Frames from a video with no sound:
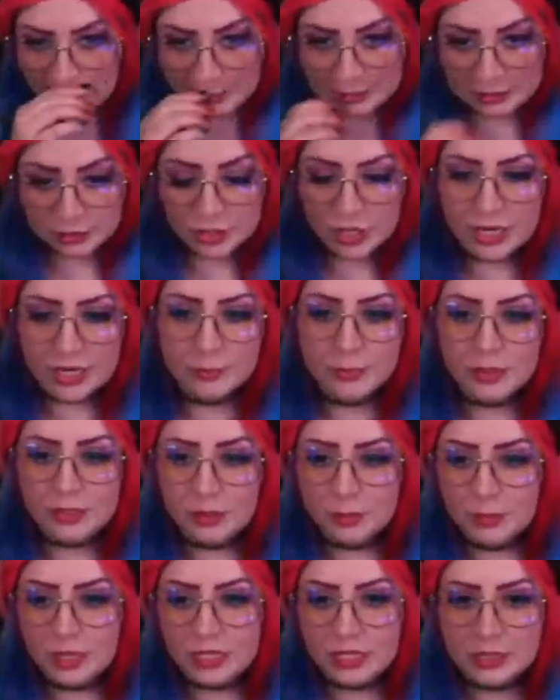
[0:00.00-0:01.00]
trying to build up
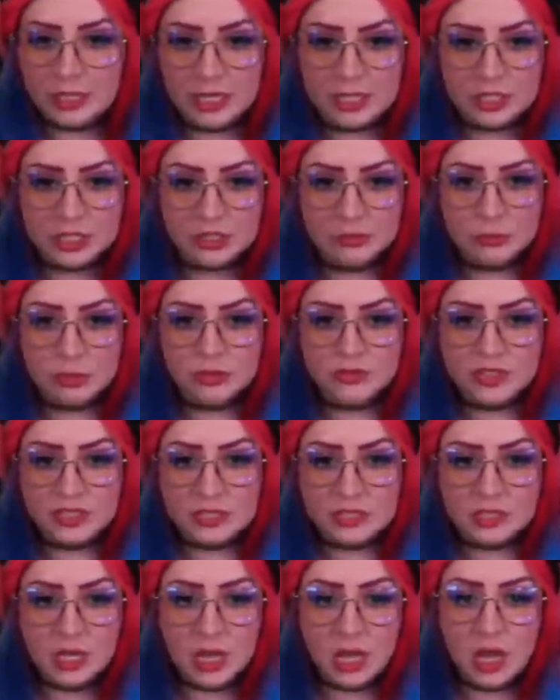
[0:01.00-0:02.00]
my collection of
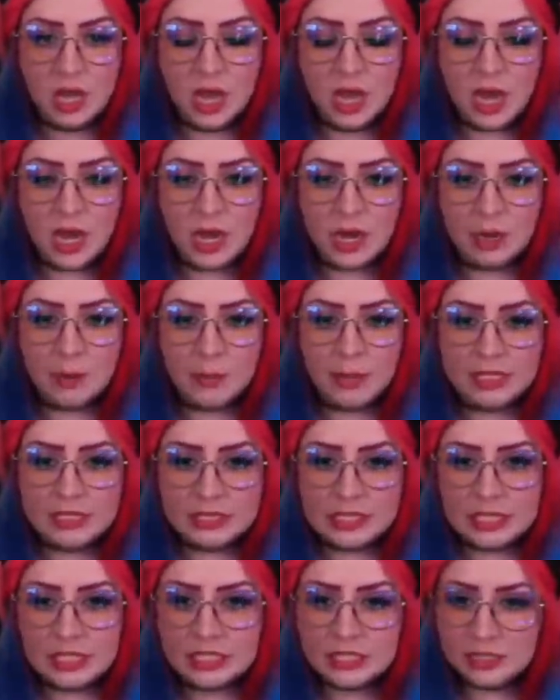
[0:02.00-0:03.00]
movies. And
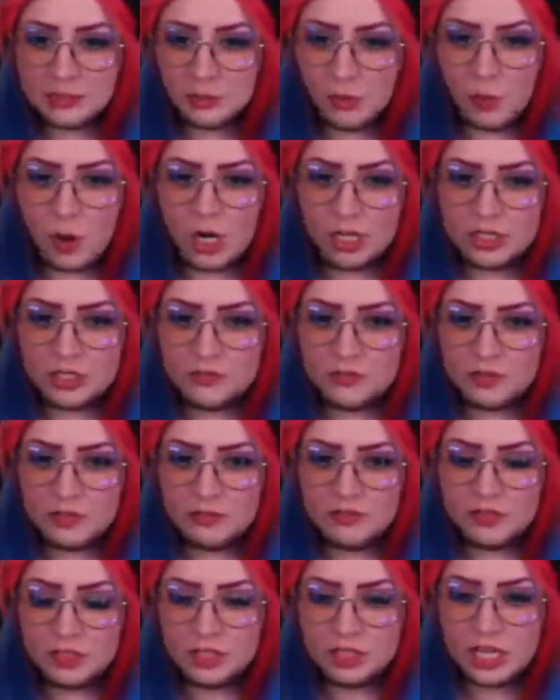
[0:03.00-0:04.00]
sitting down to watch it for the
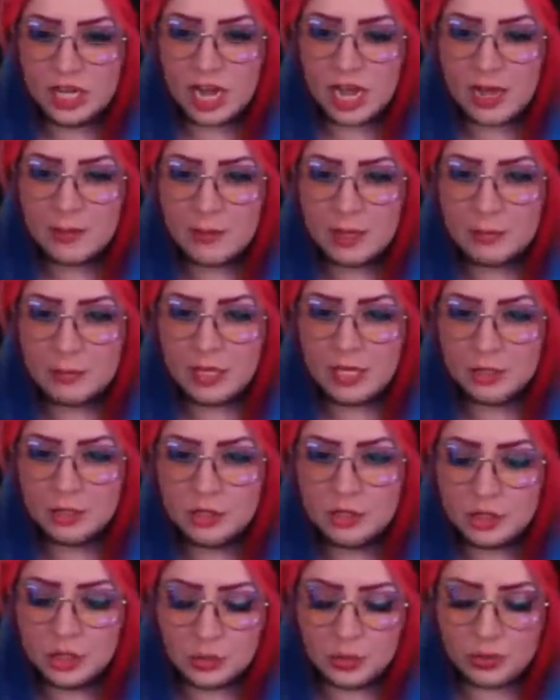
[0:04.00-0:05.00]
first time and being
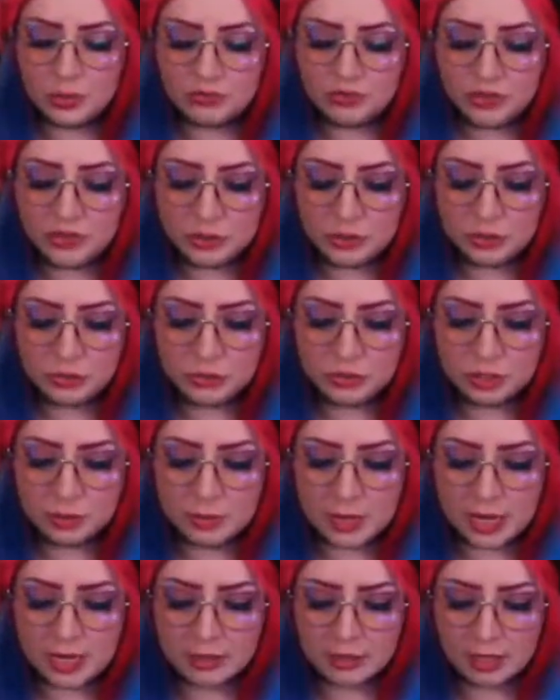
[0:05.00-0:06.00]
so confused
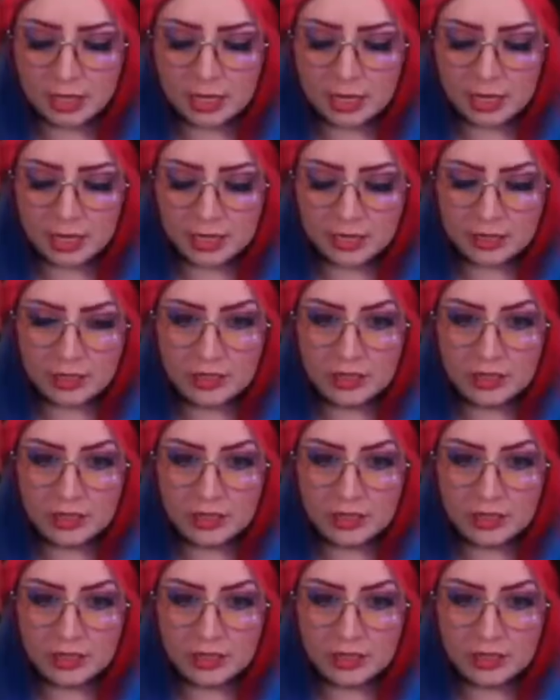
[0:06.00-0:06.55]
about like